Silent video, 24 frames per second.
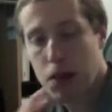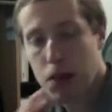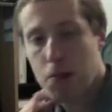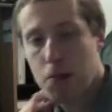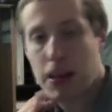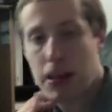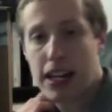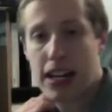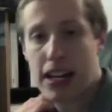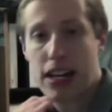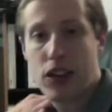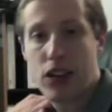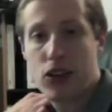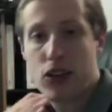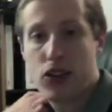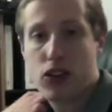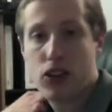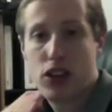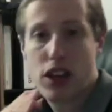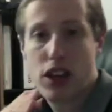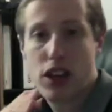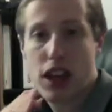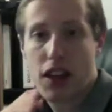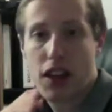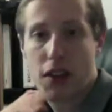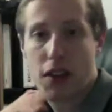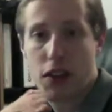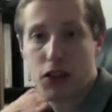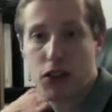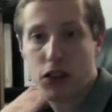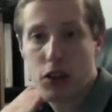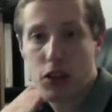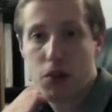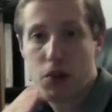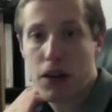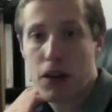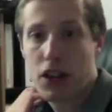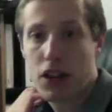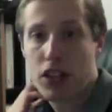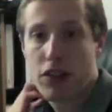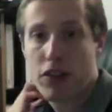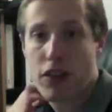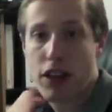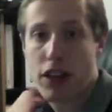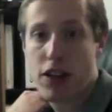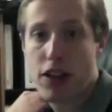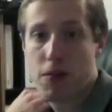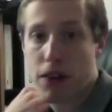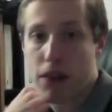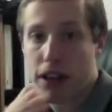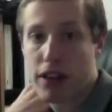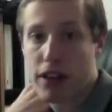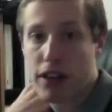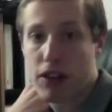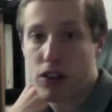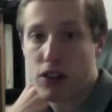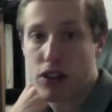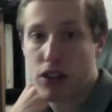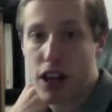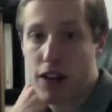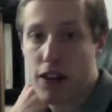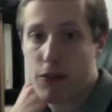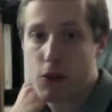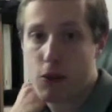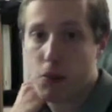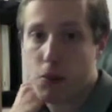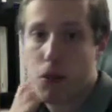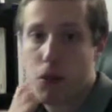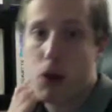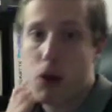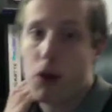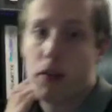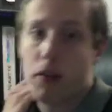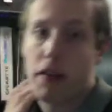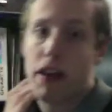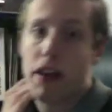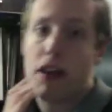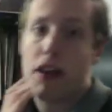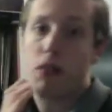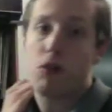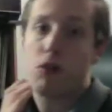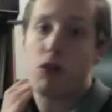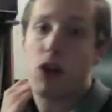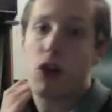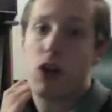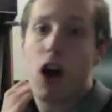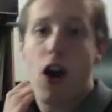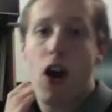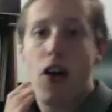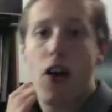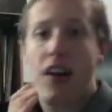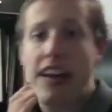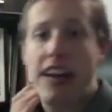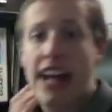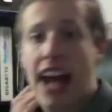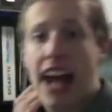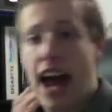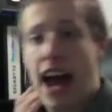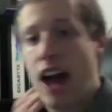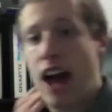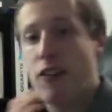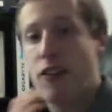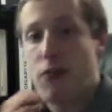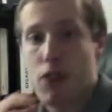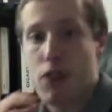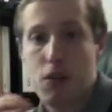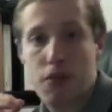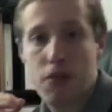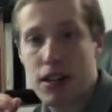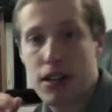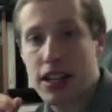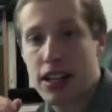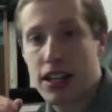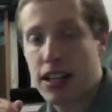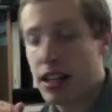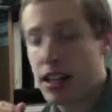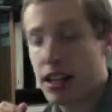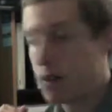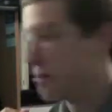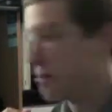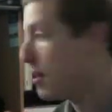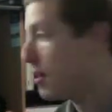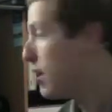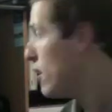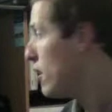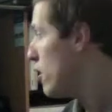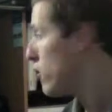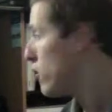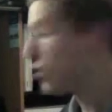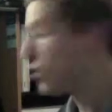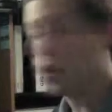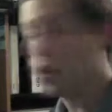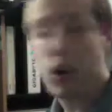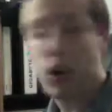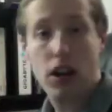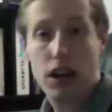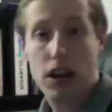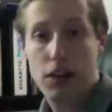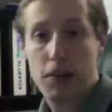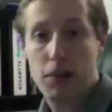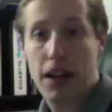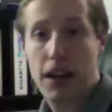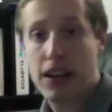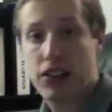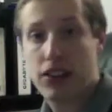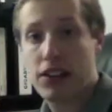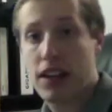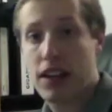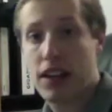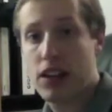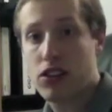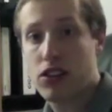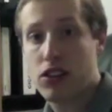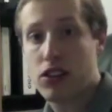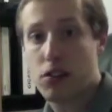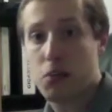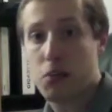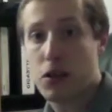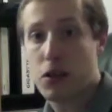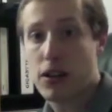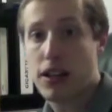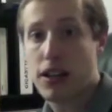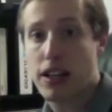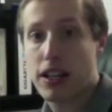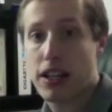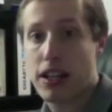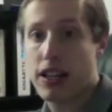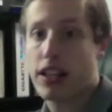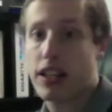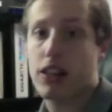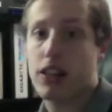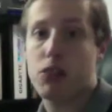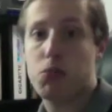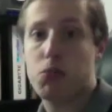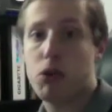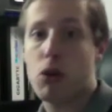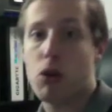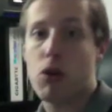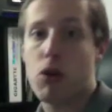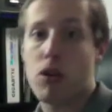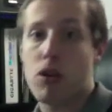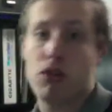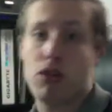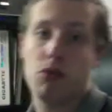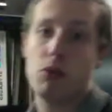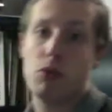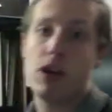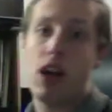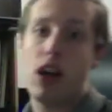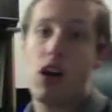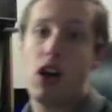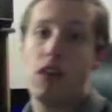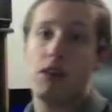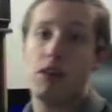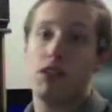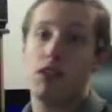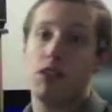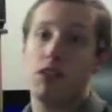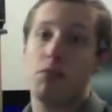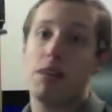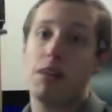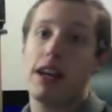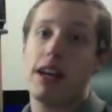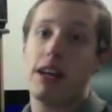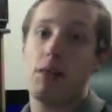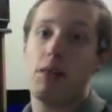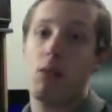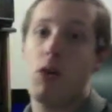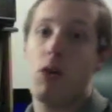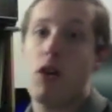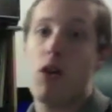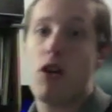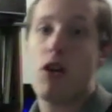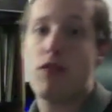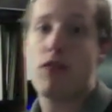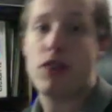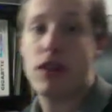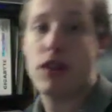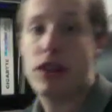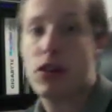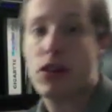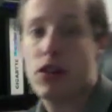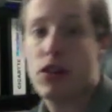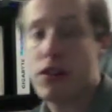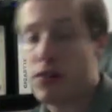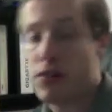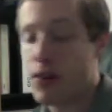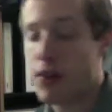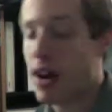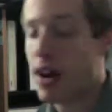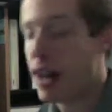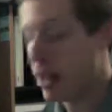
because so much of other Microsoft's programs already have ribbon in them, so it makes sense to put it in Explorer as well and just make it more of a unified